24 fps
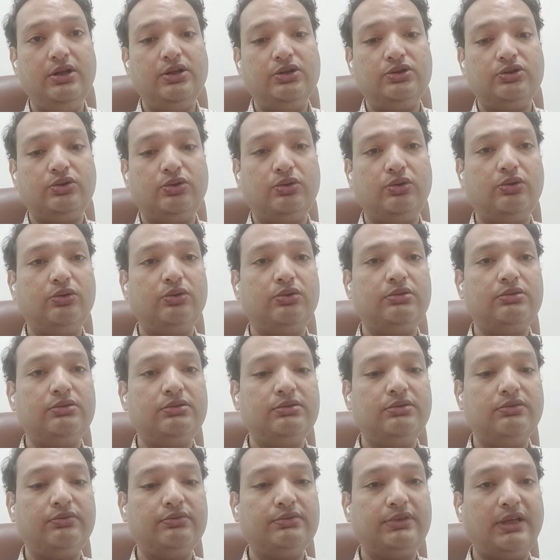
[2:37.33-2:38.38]
So
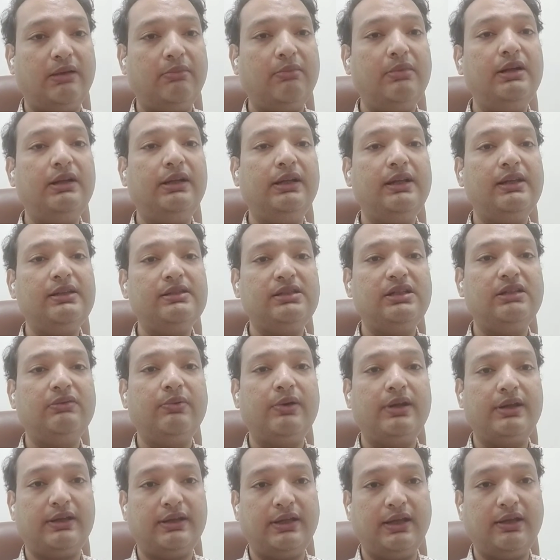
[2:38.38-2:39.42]
simultaneously
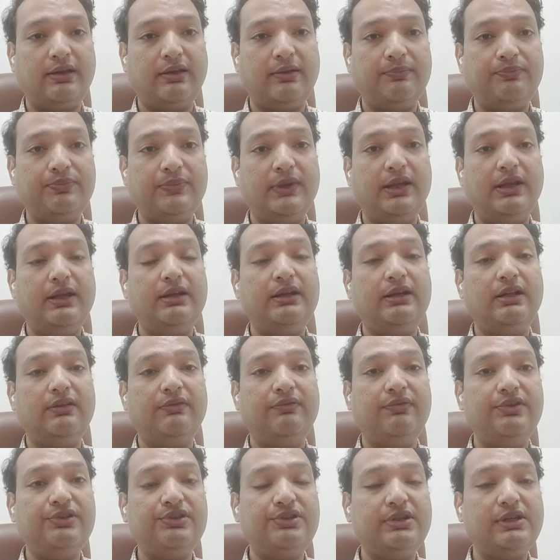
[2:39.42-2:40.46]
working, it
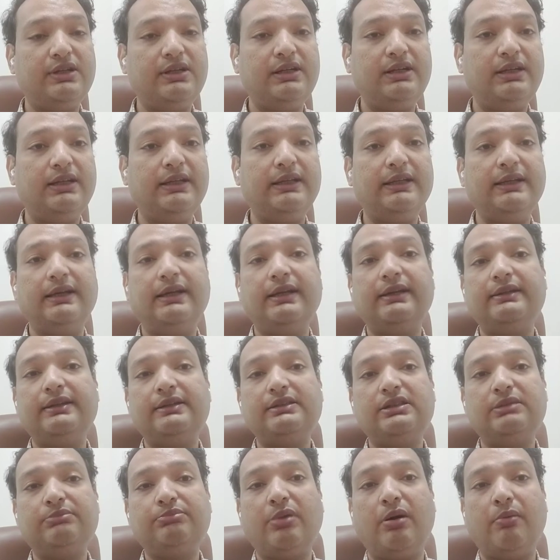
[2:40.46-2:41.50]
efficiently
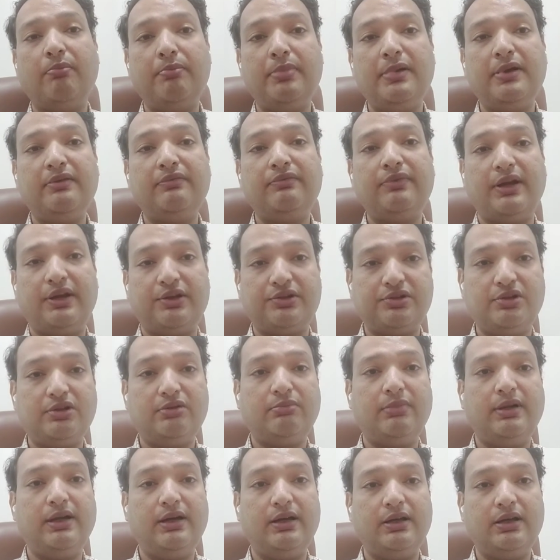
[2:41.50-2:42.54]
increases the pumping fraction
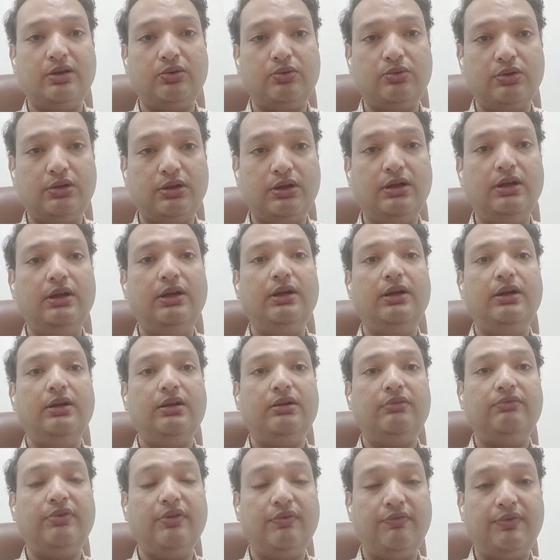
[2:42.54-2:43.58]
by around
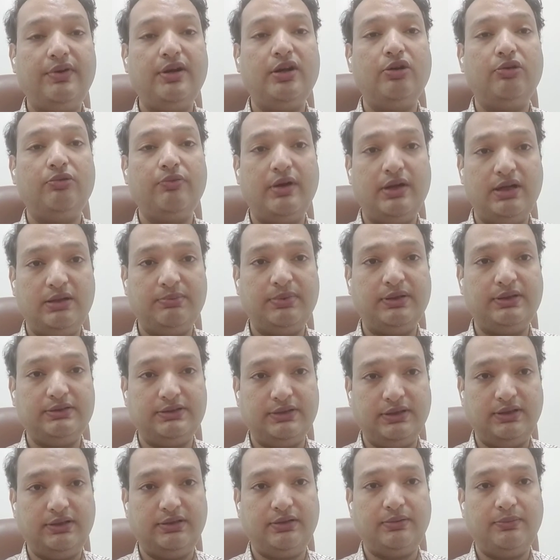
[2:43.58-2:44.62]
15 to
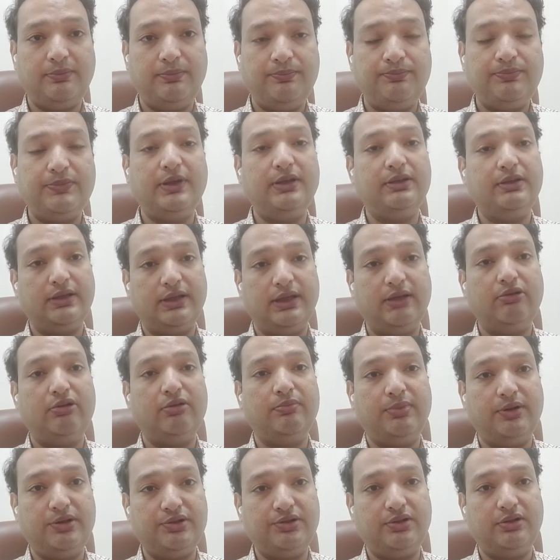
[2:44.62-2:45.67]
20% in the given
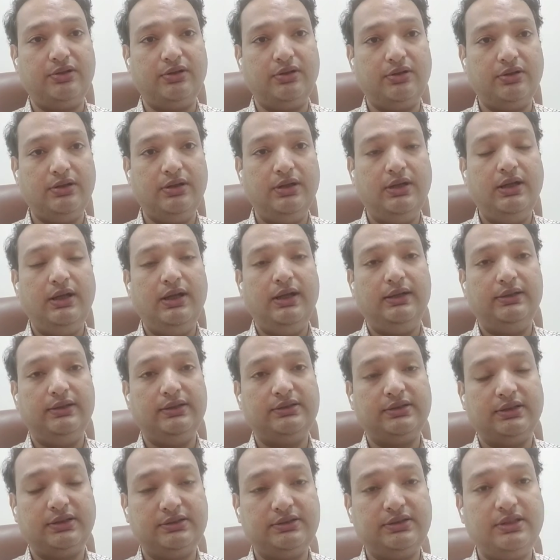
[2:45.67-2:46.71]
patient, and the
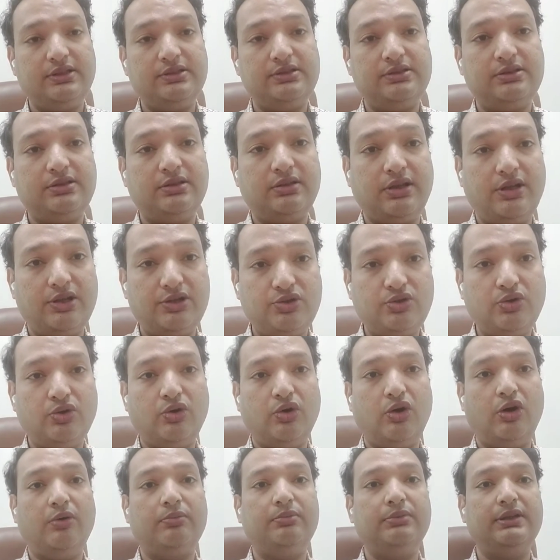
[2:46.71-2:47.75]
success ratio
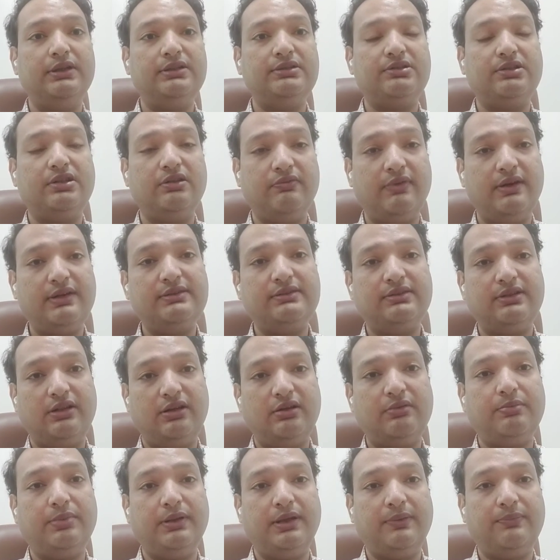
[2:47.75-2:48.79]
of this device
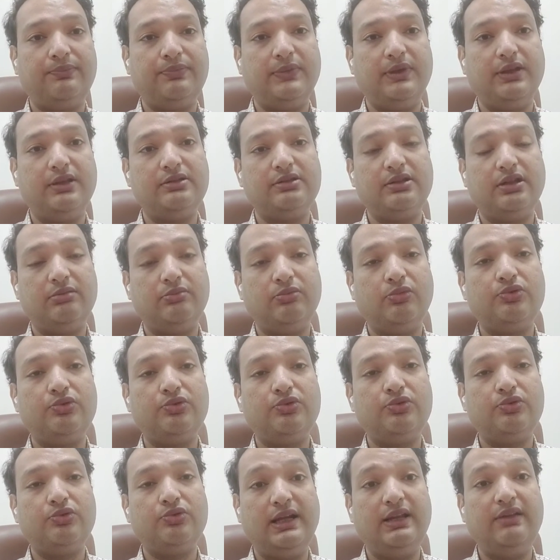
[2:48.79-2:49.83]
therapy is almost
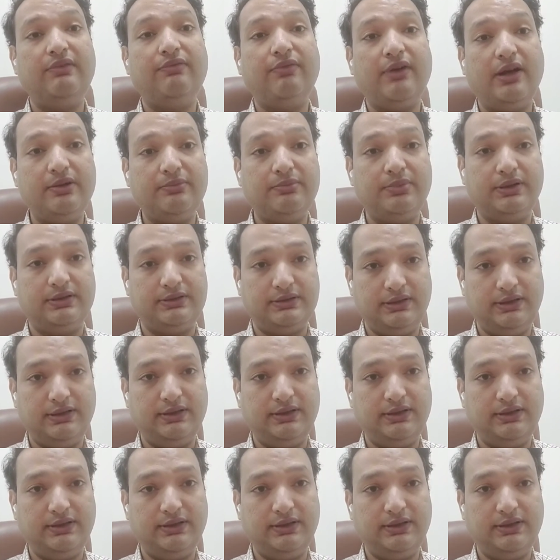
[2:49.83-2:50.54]
95%.